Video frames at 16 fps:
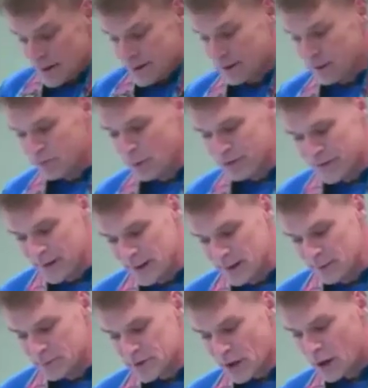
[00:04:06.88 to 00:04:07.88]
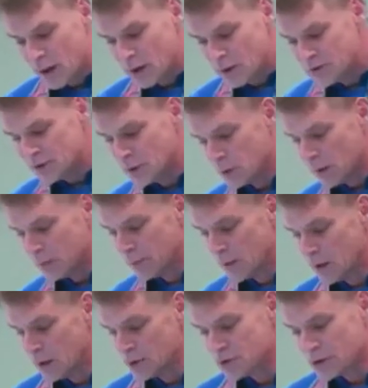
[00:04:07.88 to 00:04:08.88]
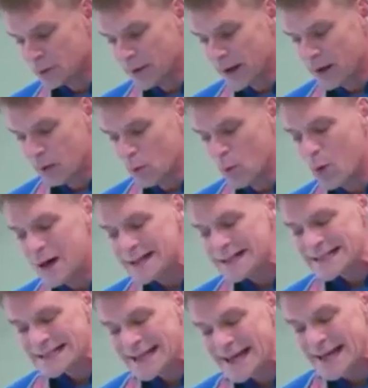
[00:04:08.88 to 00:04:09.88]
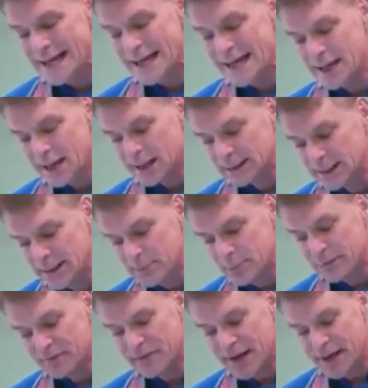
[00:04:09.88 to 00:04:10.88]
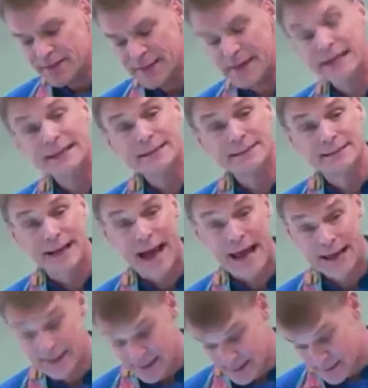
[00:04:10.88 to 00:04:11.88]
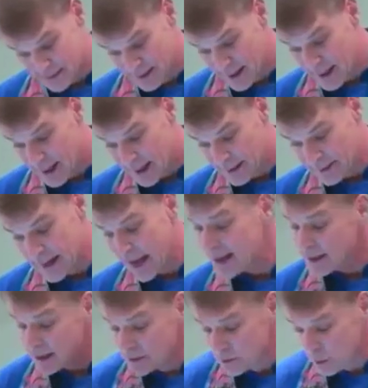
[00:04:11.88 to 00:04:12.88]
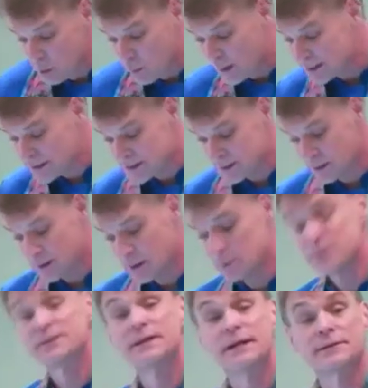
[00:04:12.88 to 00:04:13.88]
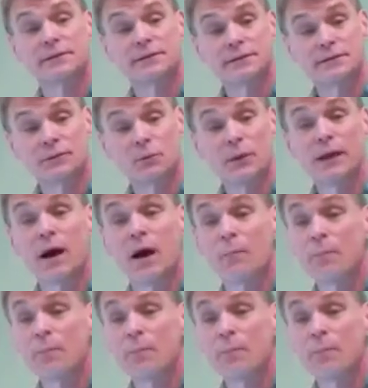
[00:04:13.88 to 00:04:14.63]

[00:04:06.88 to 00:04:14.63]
Several themes also emerged around what taking a leap of faith is and is not, and under what circumstances we